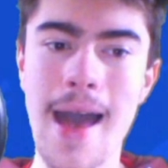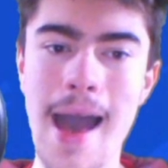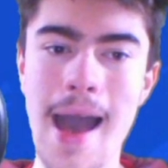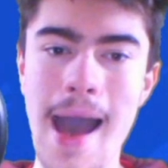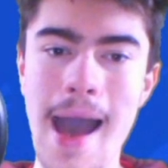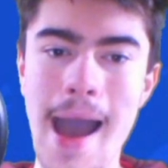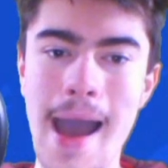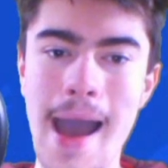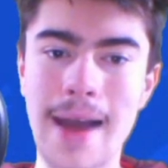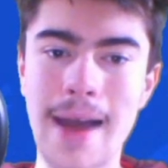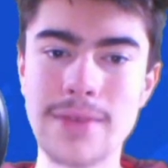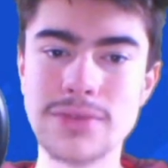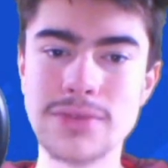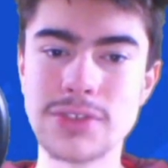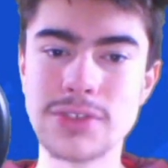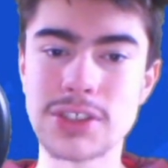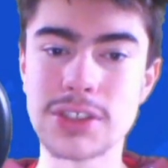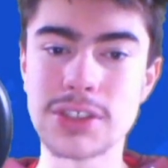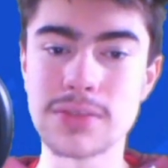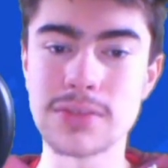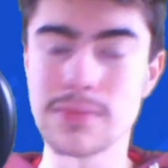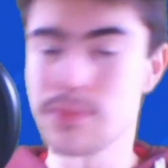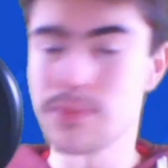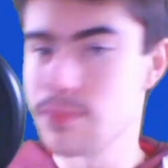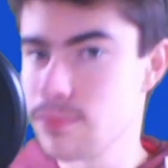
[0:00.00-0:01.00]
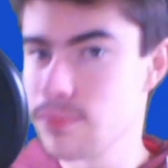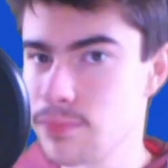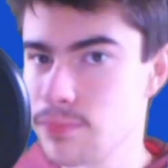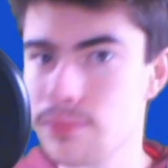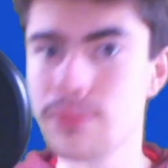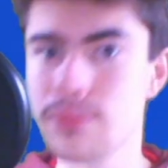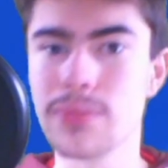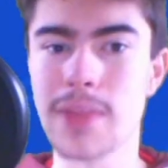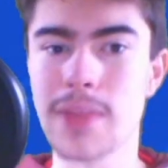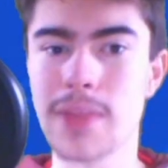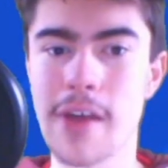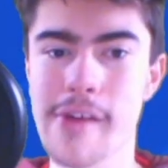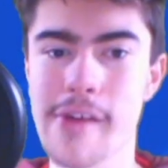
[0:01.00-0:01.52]
And
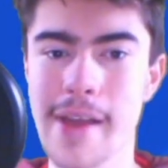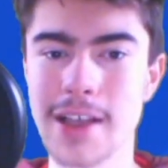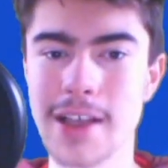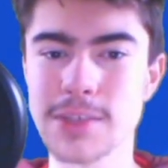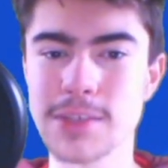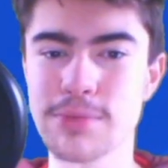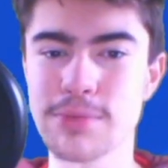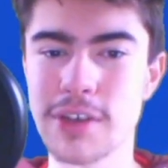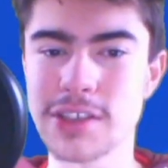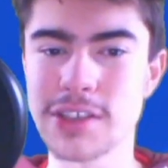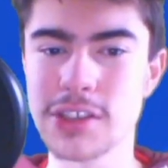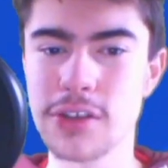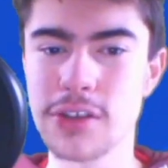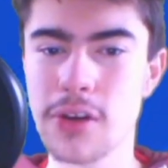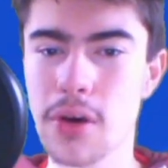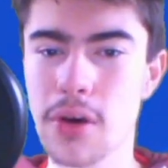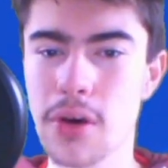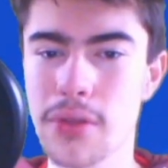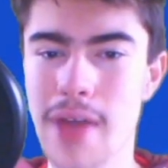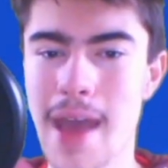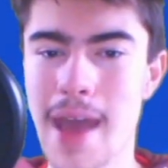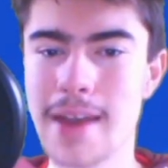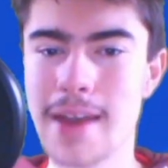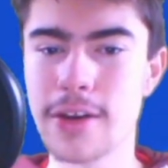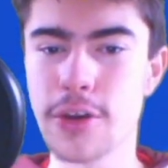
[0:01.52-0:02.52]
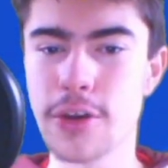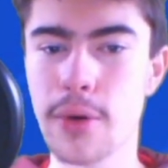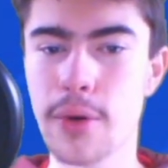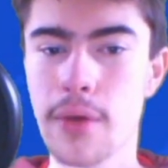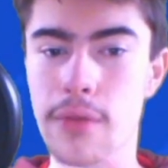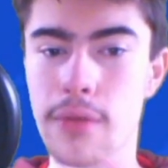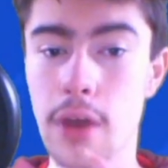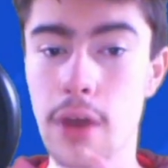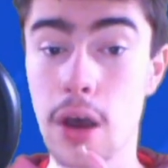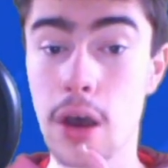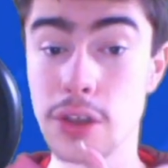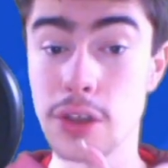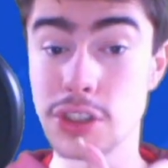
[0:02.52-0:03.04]
they're against Preston North End, who
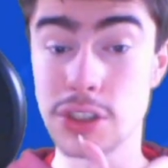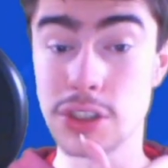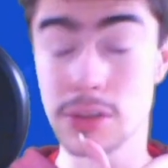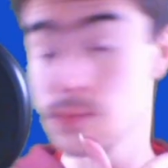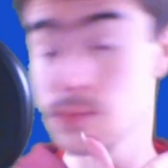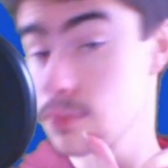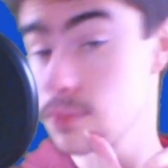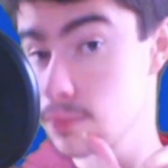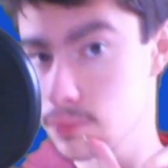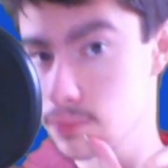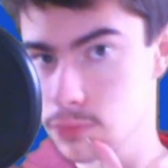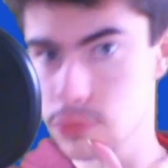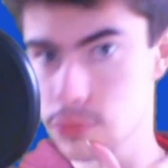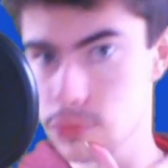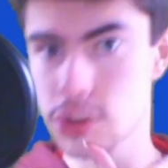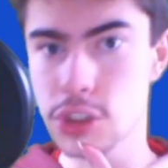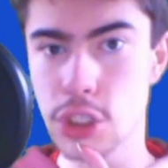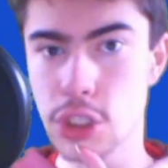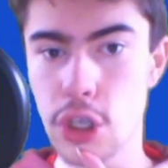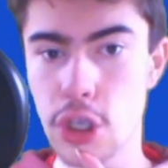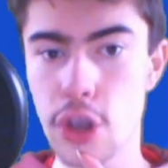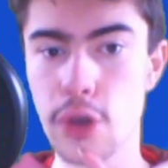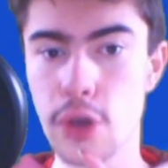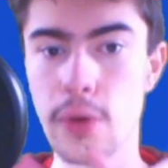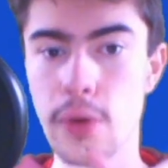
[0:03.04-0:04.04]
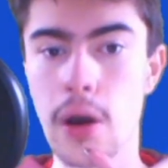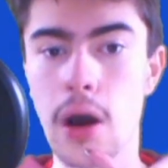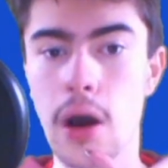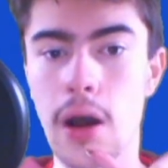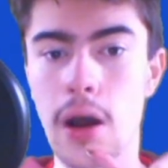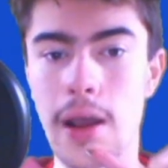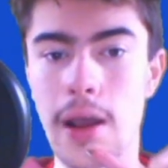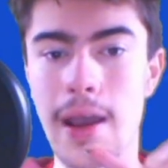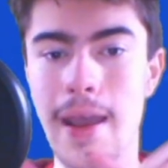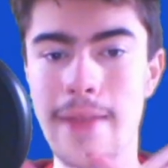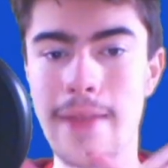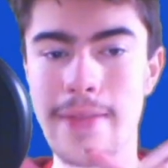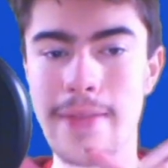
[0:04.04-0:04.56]
have lost
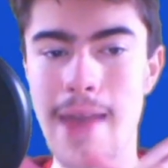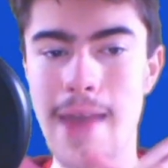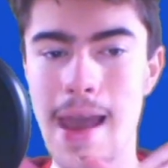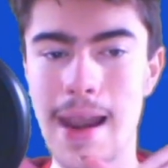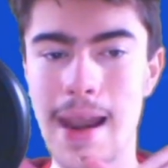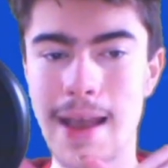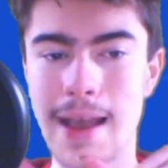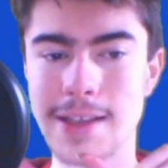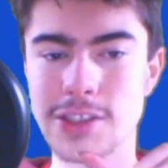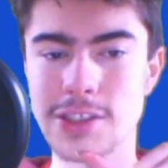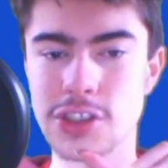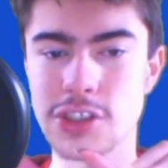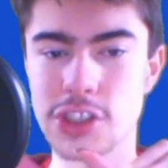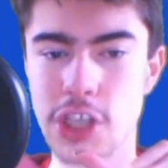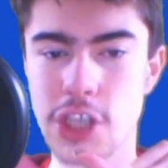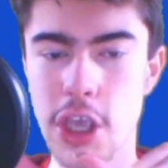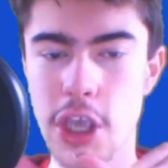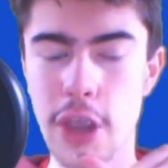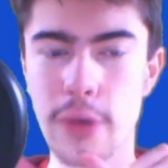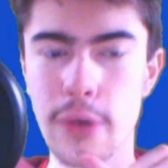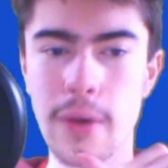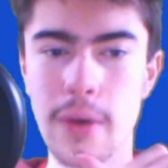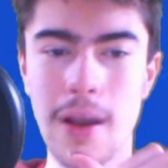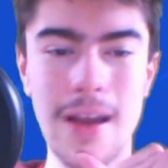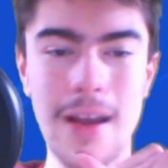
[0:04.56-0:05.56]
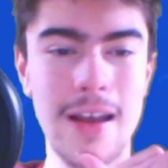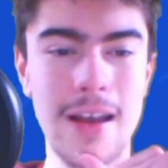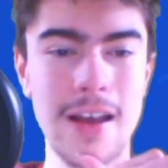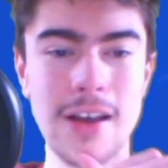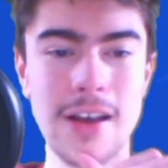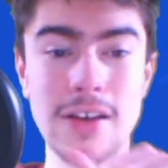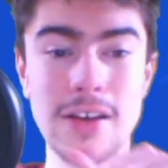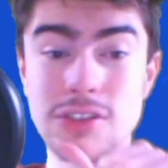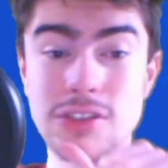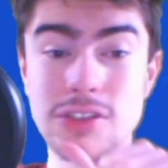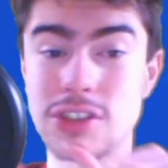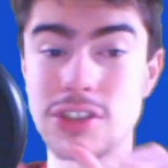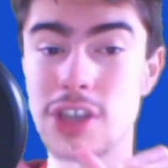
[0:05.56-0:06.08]
2 in their last 2.
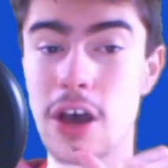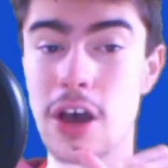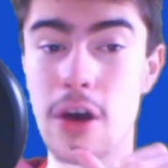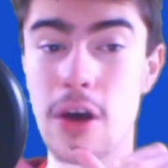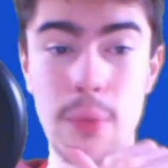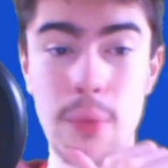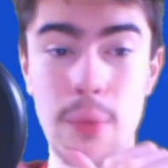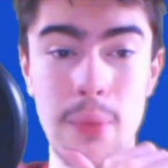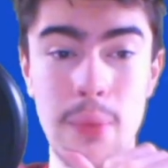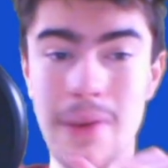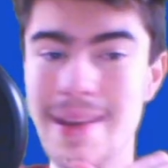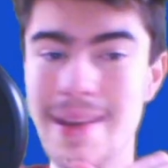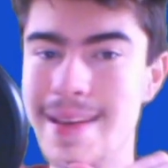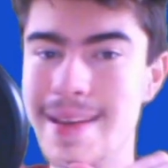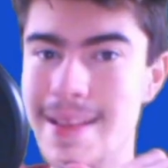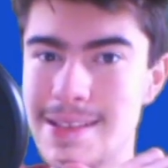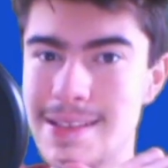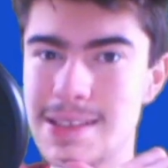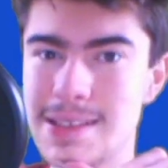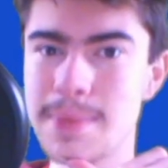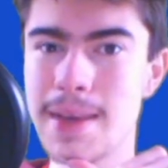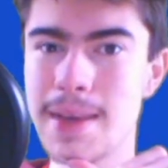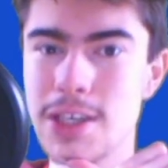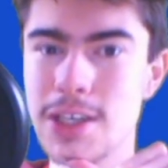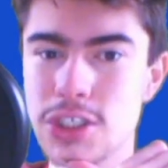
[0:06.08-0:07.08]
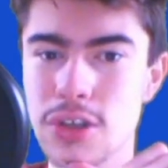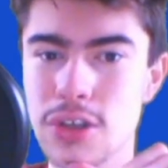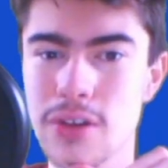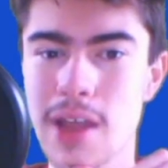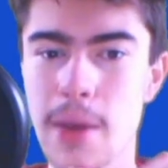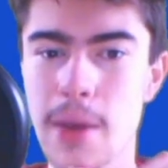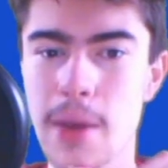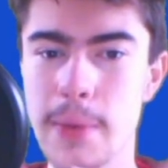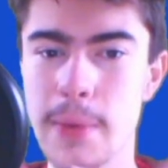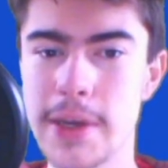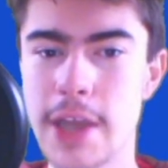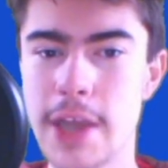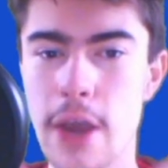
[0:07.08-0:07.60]
So we need to make sure
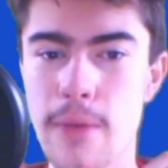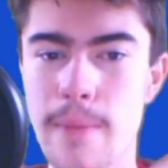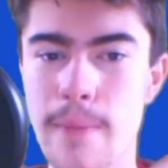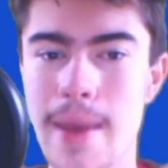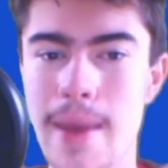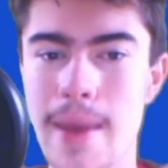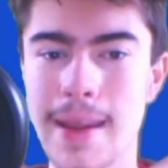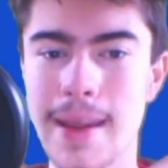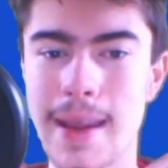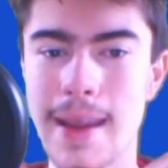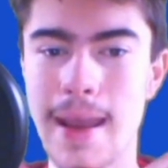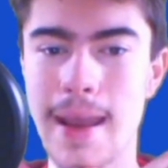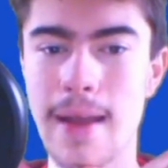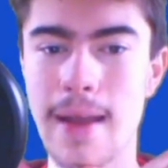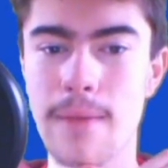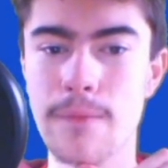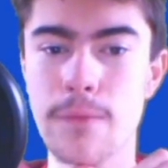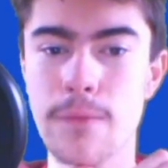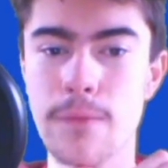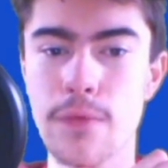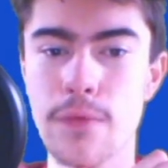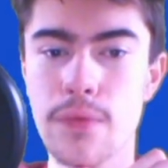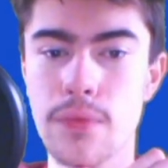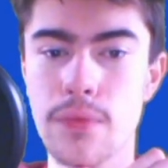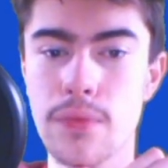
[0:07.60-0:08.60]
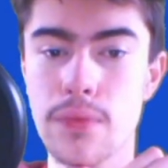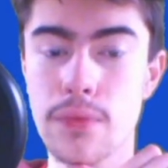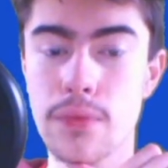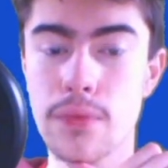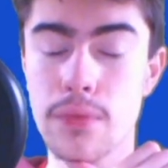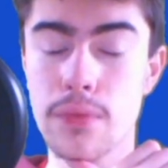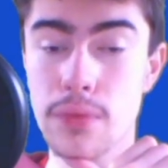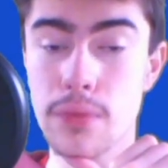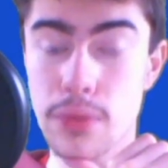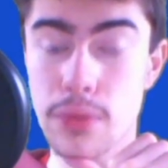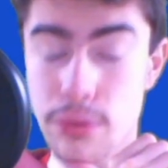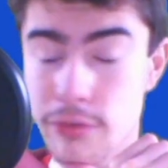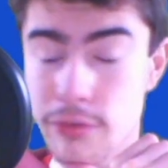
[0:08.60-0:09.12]
that we don't make it
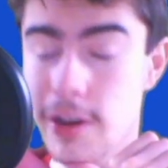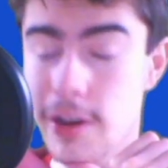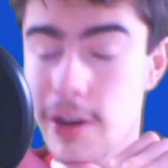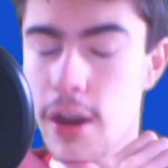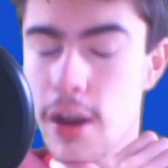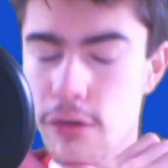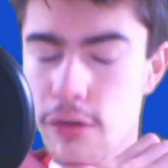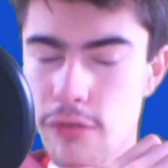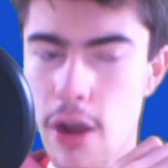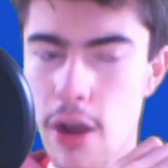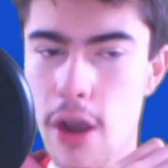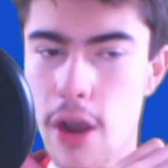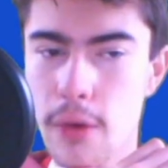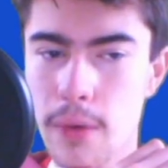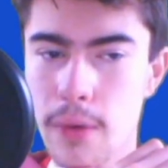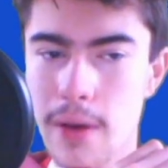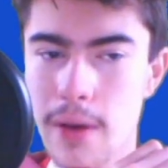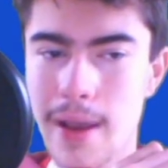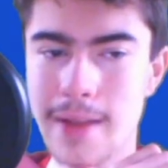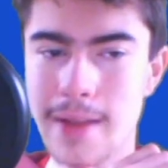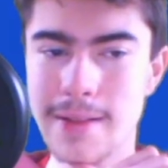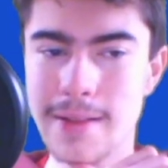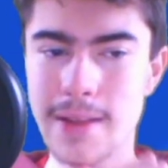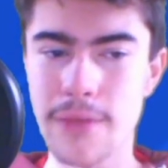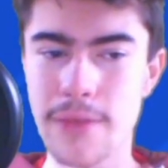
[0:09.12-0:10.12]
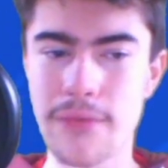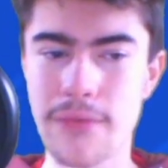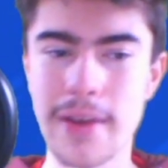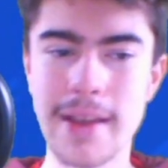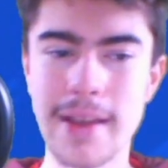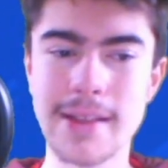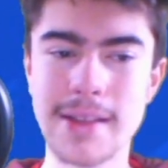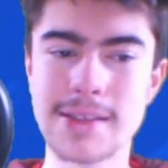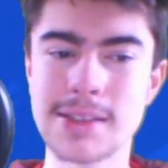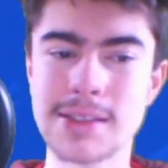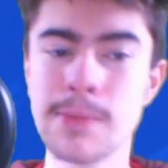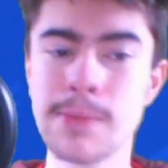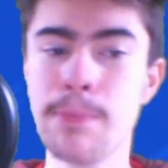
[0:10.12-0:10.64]
3 in a row in
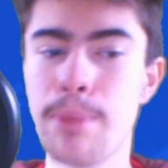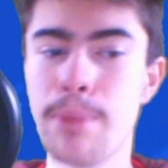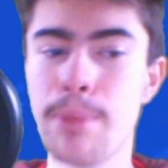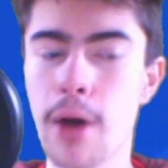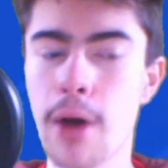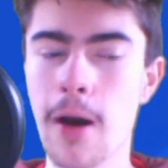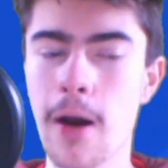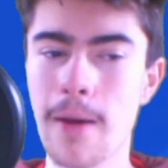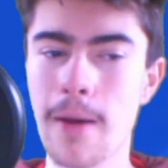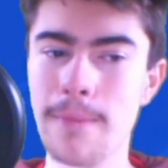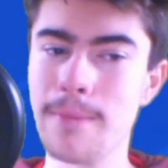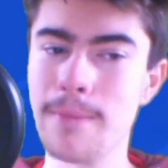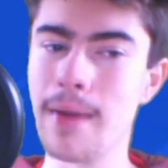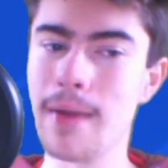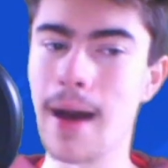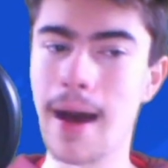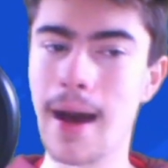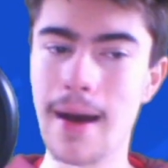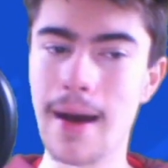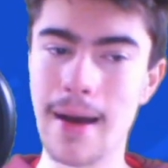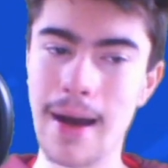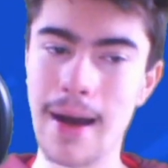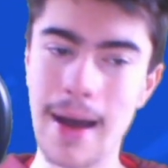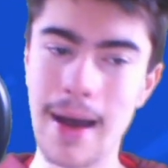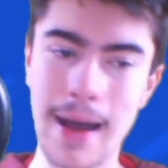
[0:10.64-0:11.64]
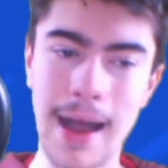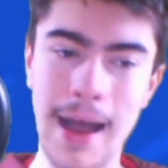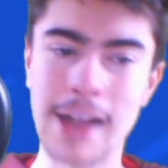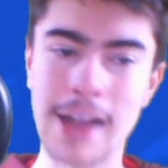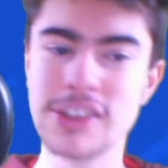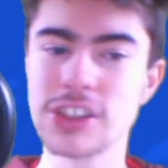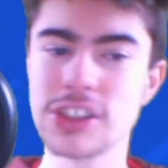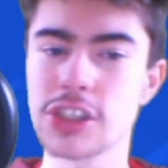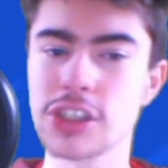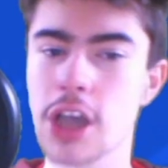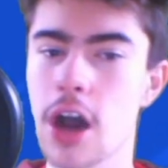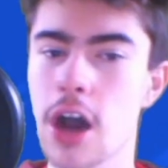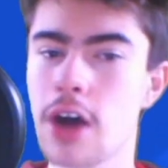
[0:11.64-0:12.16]
defeats. But I
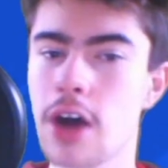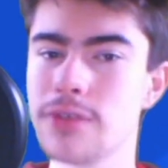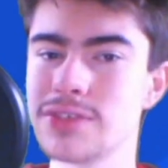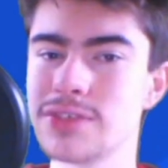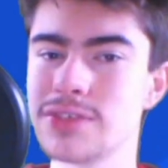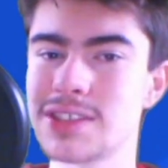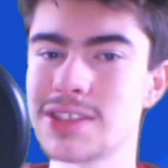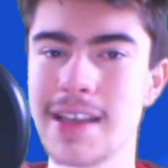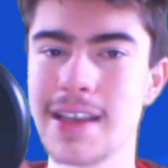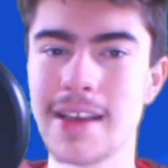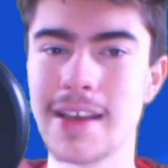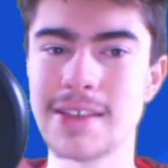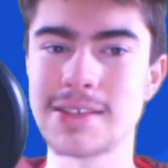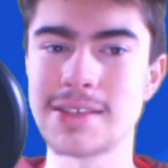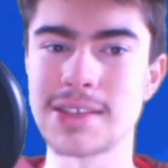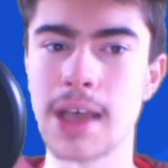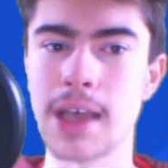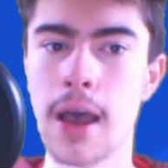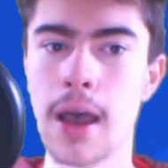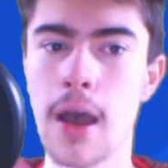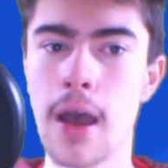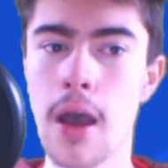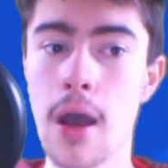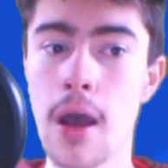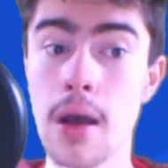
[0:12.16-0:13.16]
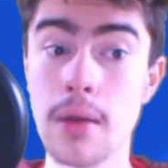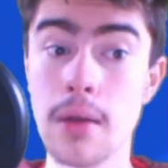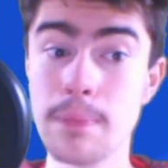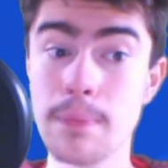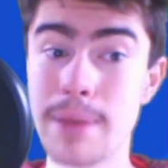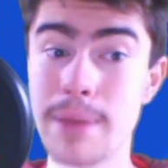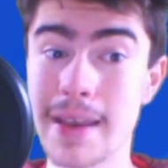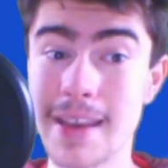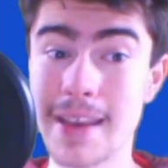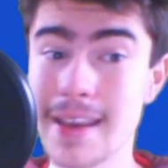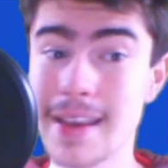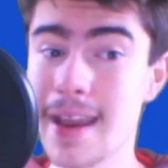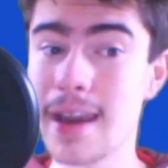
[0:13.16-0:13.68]
just can't see us
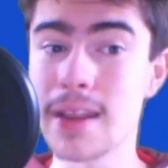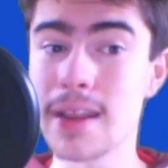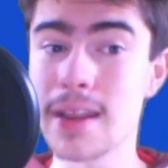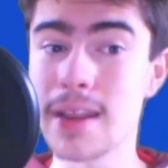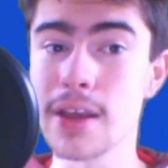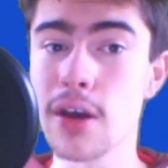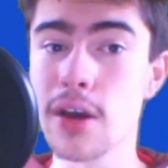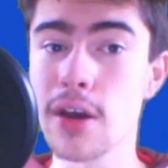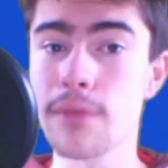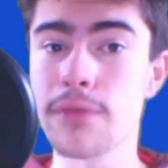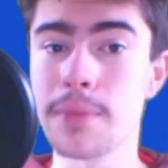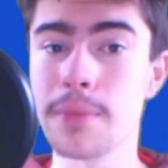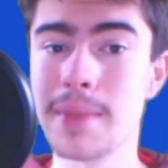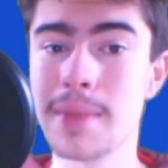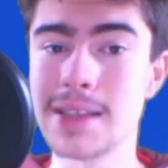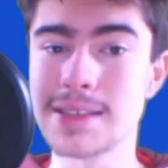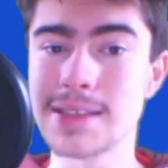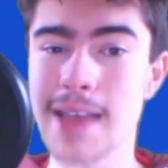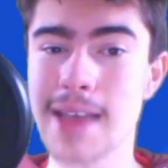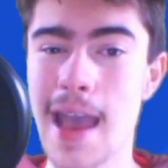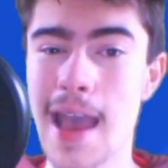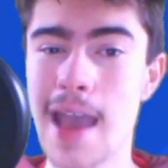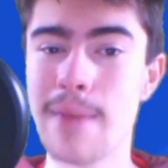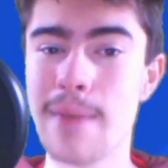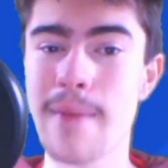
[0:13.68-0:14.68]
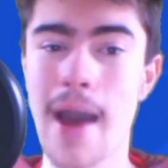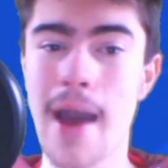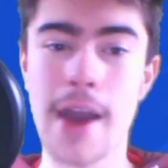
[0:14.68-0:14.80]
picking anything up from this game.